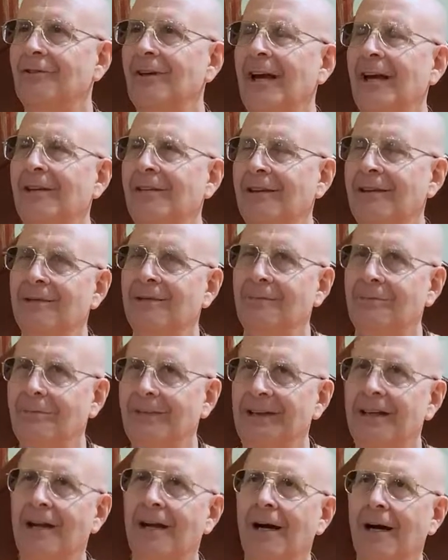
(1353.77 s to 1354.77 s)
I think,
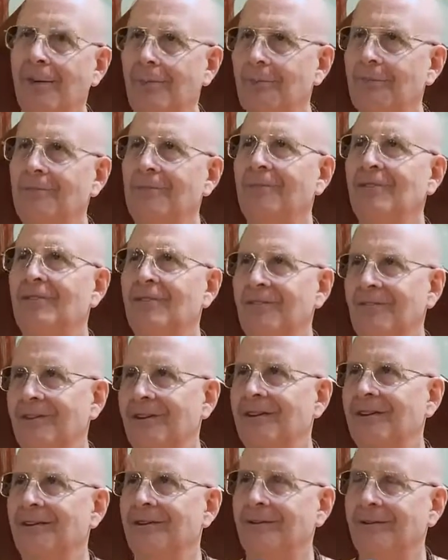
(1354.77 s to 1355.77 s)
becomes,
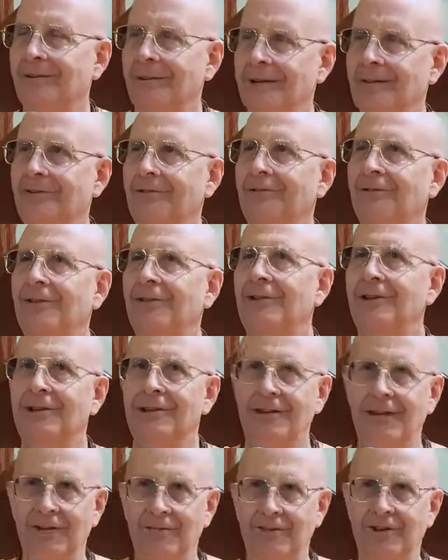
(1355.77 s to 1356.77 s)
you know, Indra,
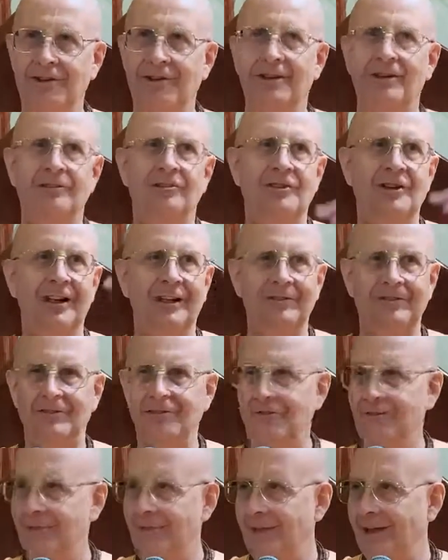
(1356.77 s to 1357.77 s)
and everything
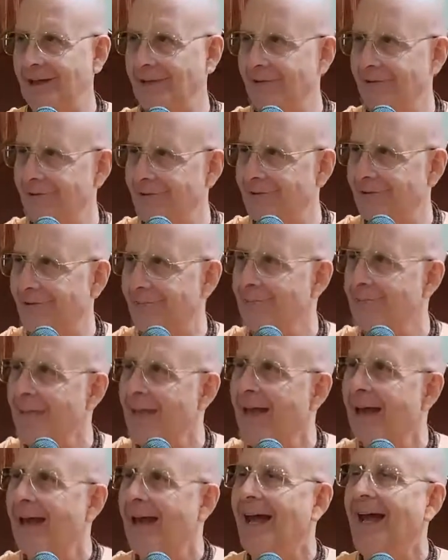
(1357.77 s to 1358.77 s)
changes around.
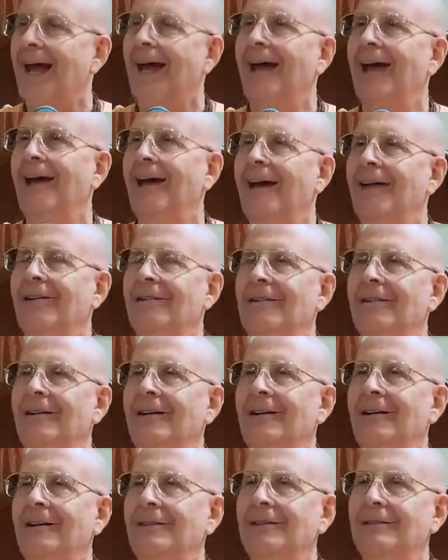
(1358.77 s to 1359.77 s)
And,
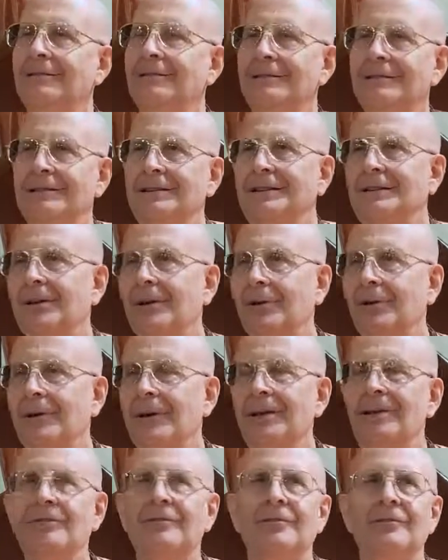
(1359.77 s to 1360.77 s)
you know,
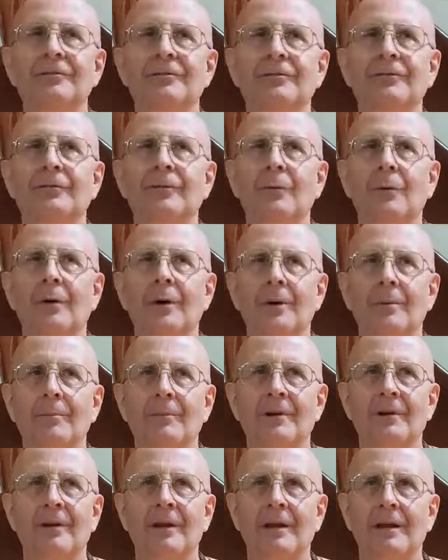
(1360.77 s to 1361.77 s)
he's
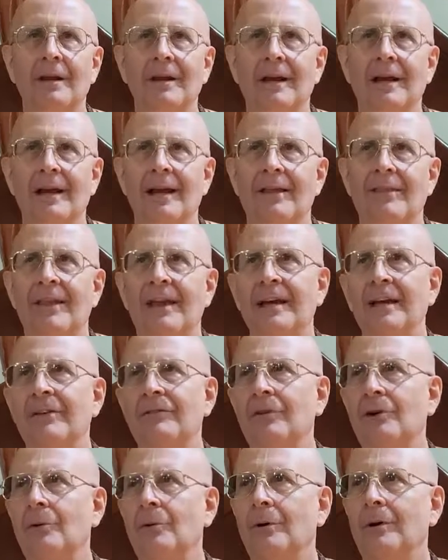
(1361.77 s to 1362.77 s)
informed that
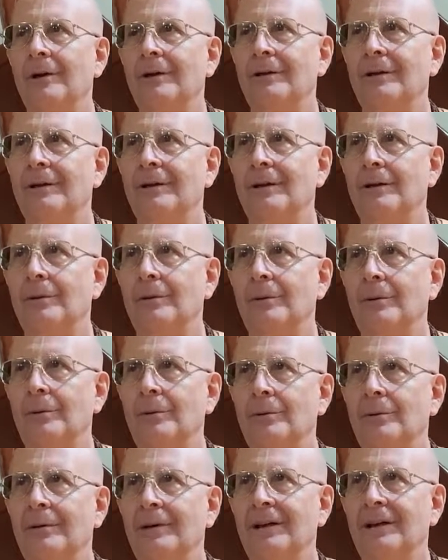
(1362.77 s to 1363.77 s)
everyone
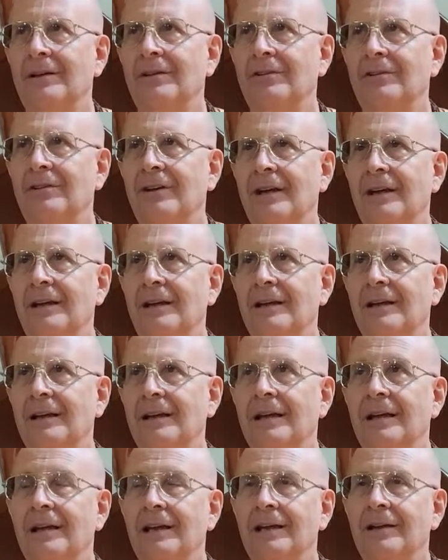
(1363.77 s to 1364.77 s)
who is a
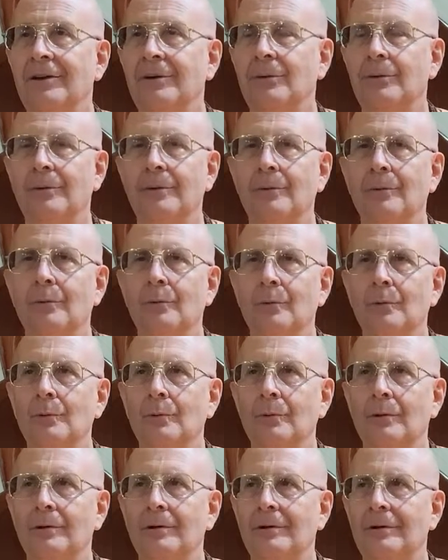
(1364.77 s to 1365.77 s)
king or a
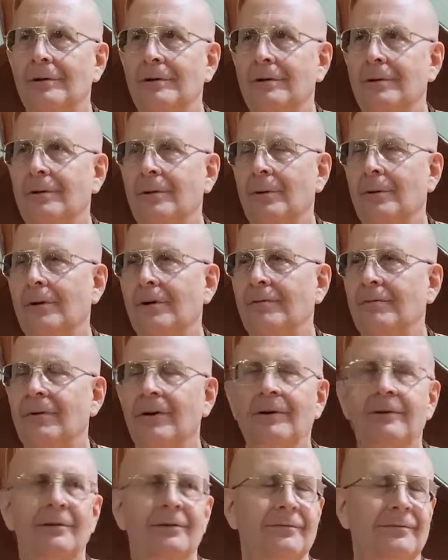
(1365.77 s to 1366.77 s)
ruler or
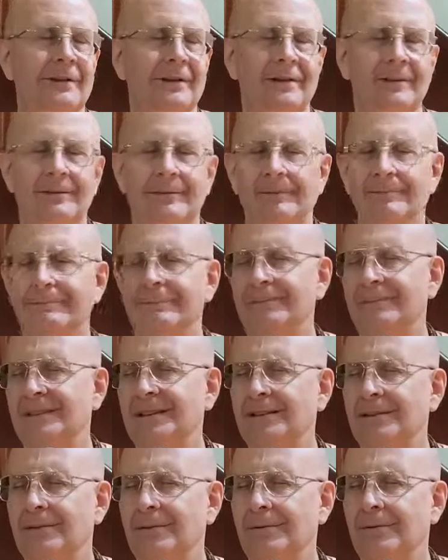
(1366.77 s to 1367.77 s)
involved in,
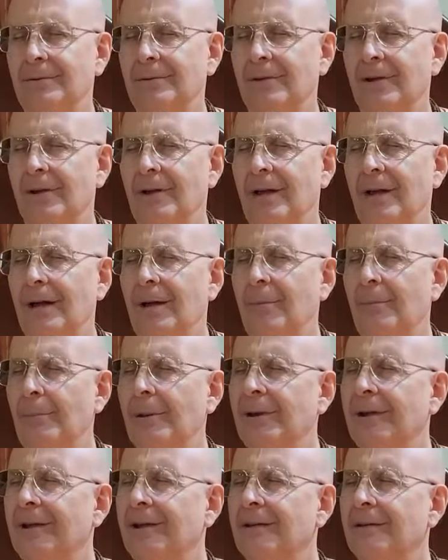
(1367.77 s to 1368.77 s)
you know,
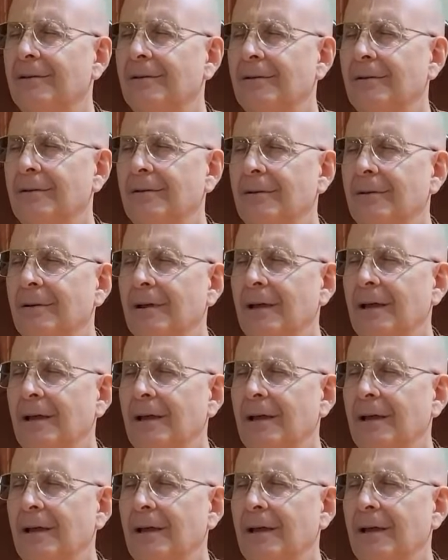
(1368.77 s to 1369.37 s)
political